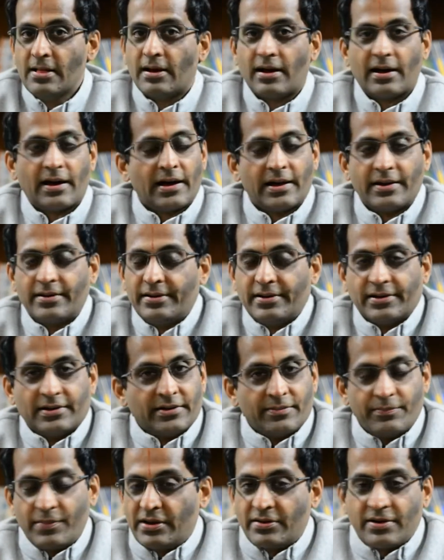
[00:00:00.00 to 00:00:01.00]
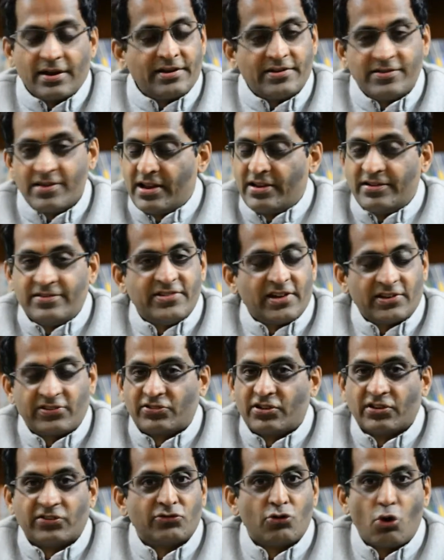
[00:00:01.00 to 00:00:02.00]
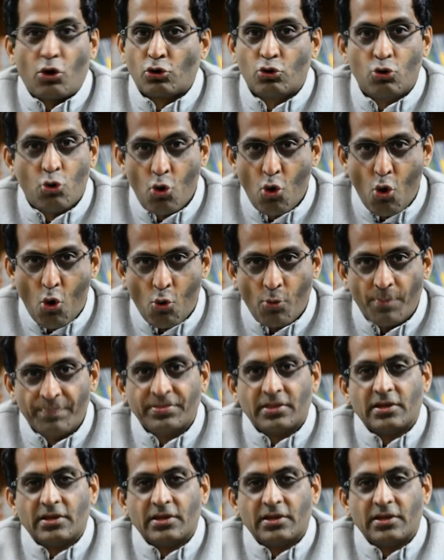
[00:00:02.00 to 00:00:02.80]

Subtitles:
and it just does not go.